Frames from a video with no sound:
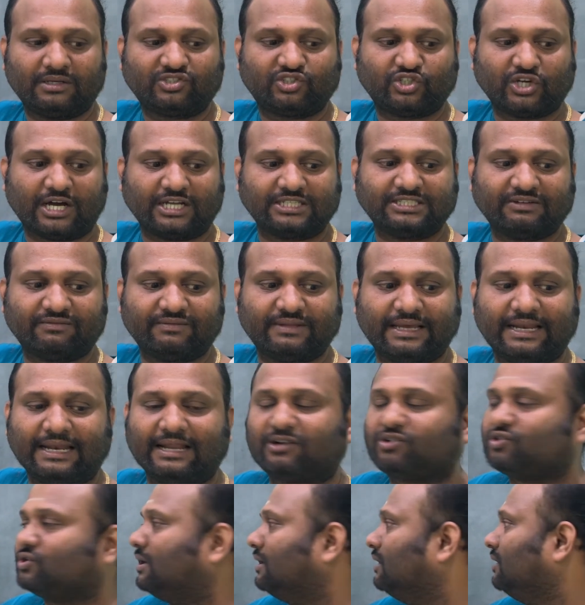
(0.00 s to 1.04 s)
charge of the
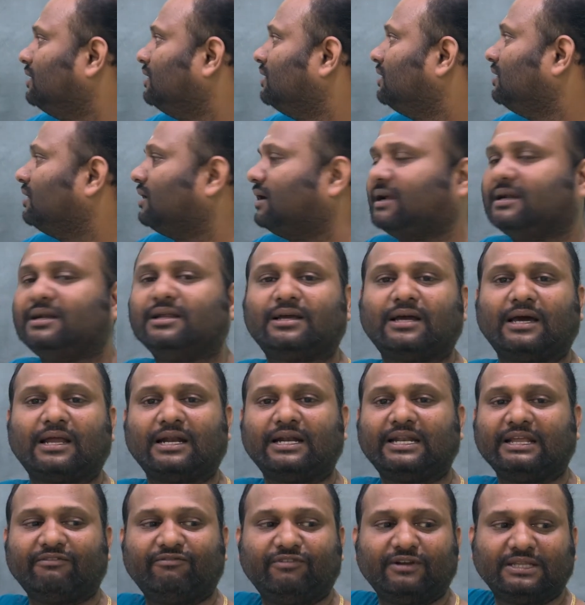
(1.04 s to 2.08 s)
electron and the
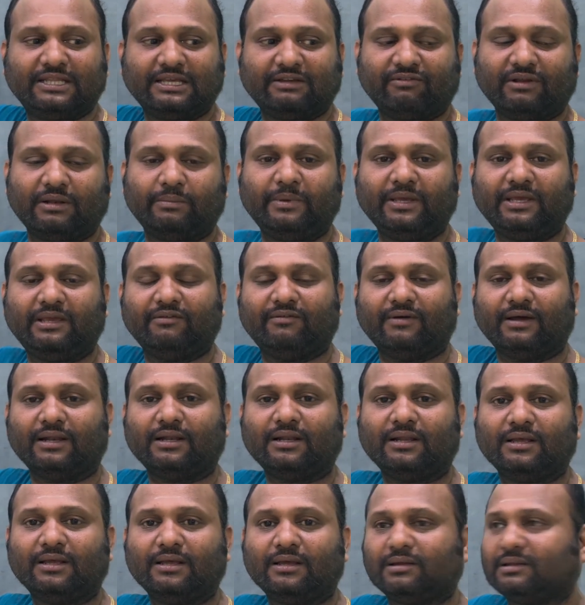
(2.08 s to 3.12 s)
current. Everything will be given.
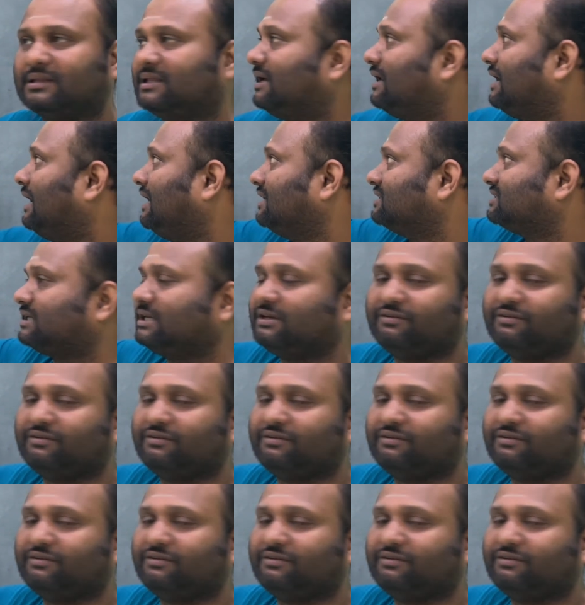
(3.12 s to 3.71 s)
They are asking